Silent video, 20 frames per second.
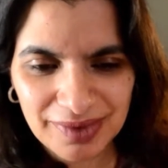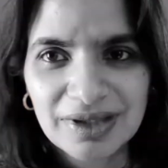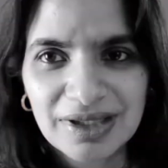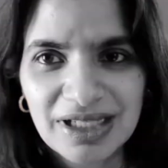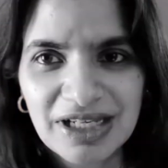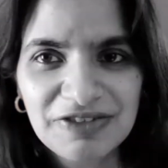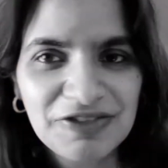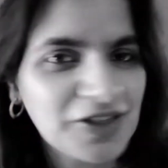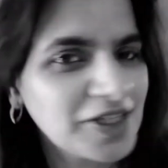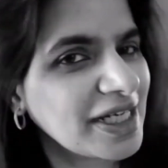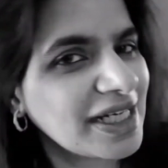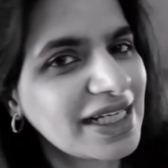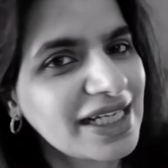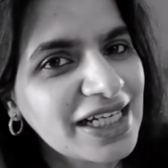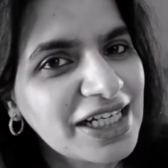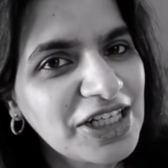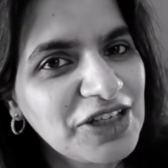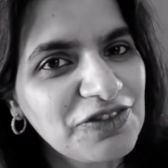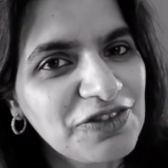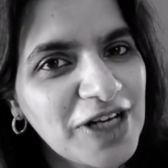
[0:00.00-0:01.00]
If you're getting
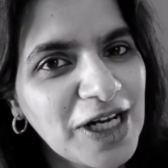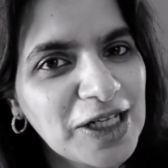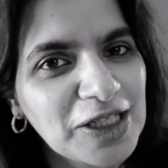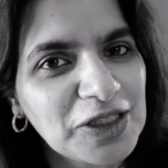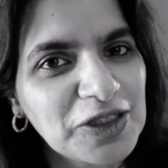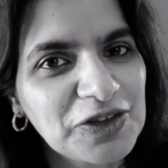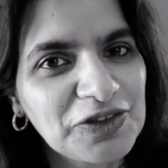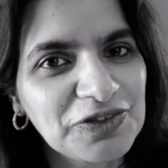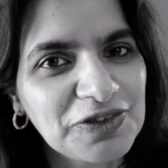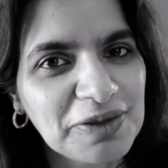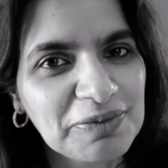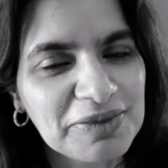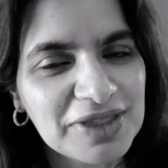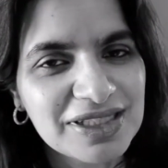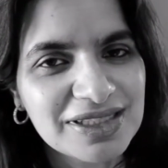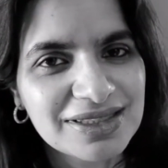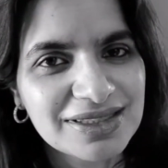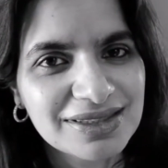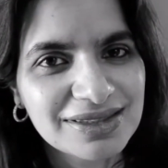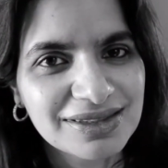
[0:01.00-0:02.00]
any value from
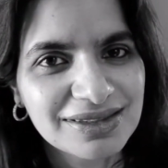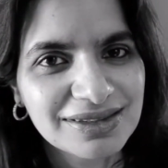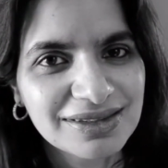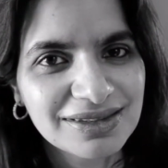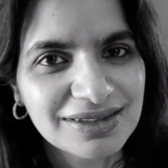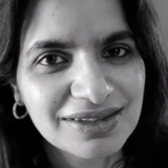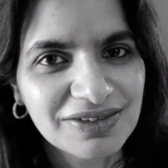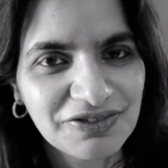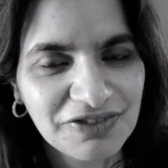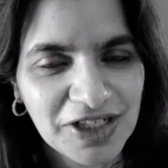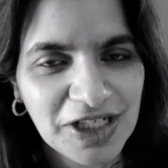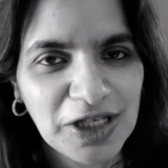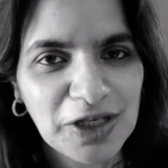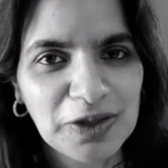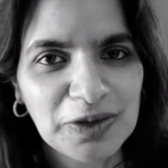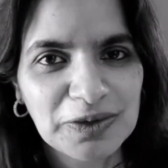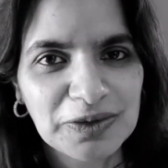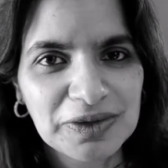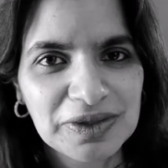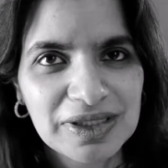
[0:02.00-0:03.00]
this
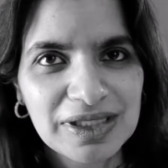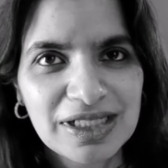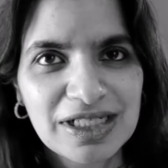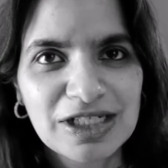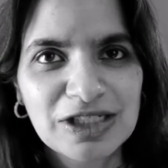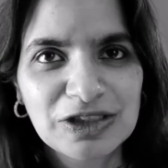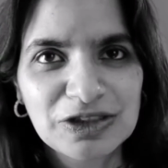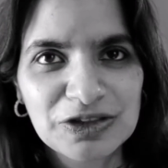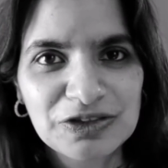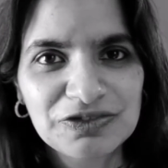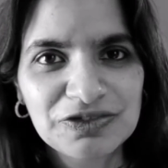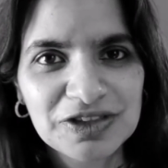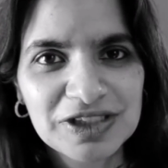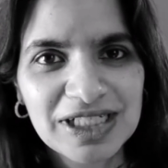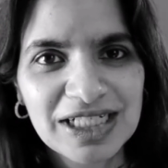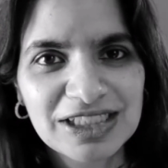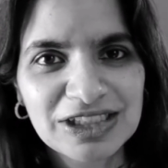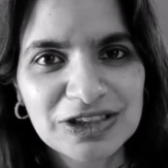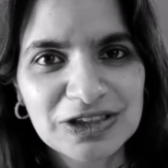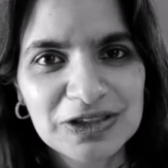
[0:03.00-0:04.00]
video, don't
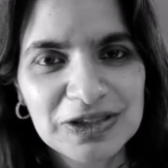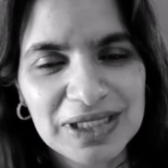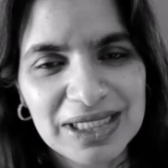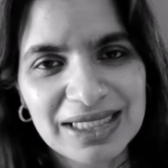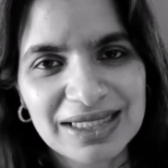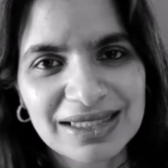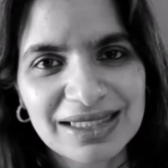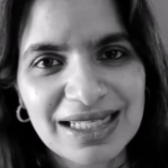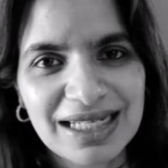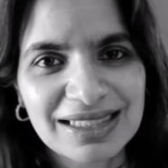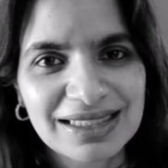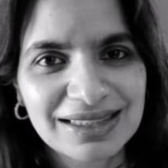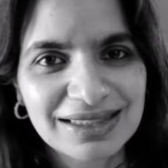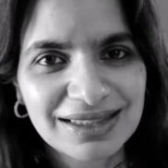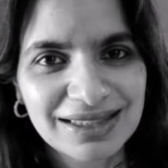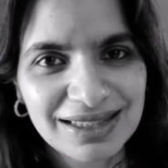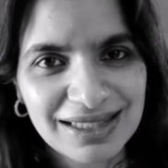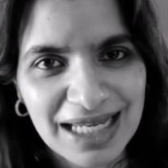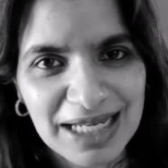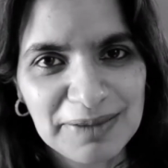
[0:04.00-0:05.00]
forget to hit that
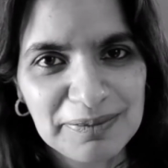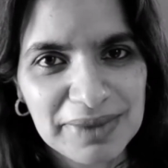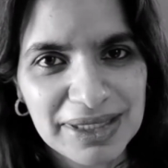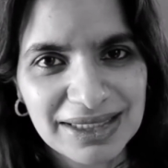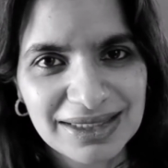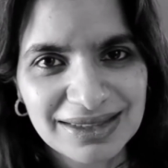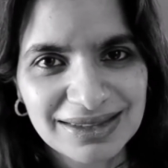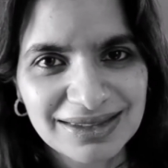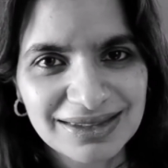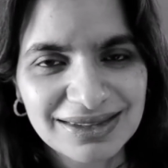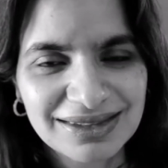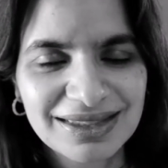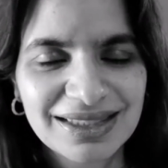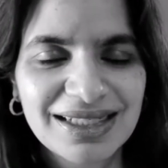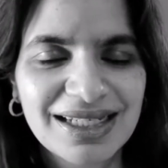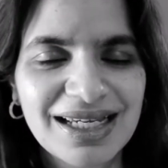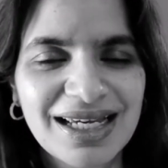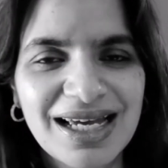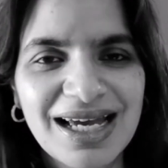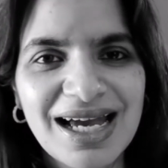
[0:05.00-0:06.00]
like button.
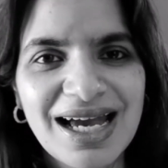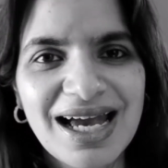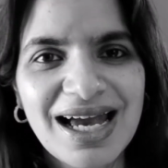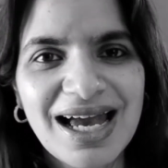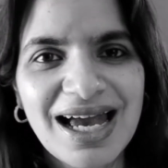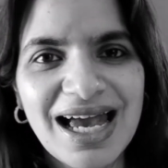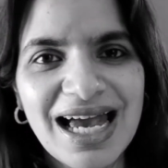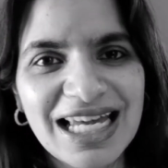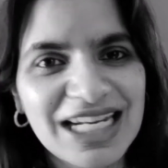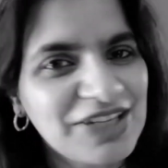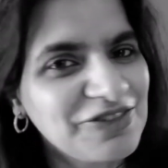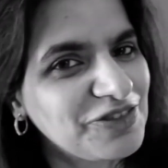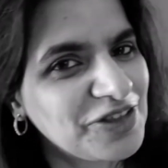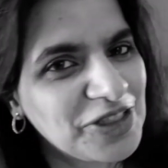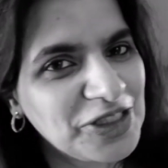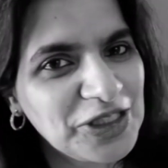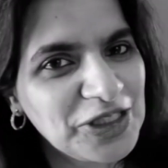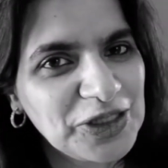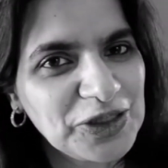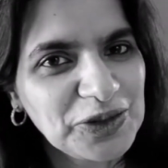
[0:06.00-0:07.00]
And if
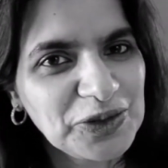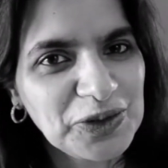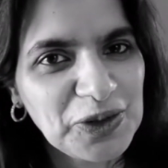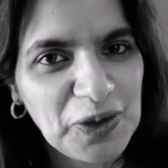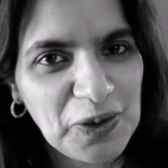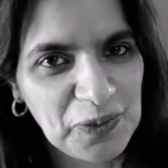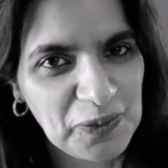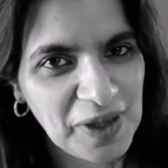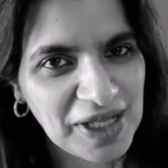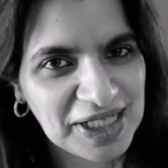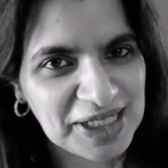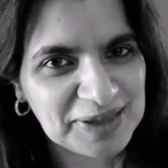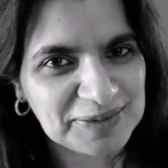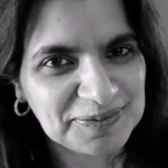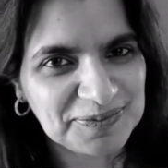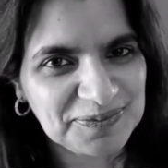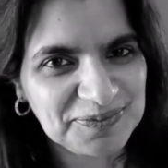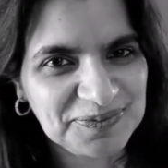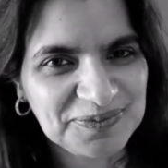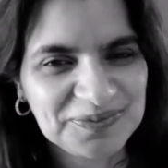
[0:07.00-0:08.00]
you're new, welcome.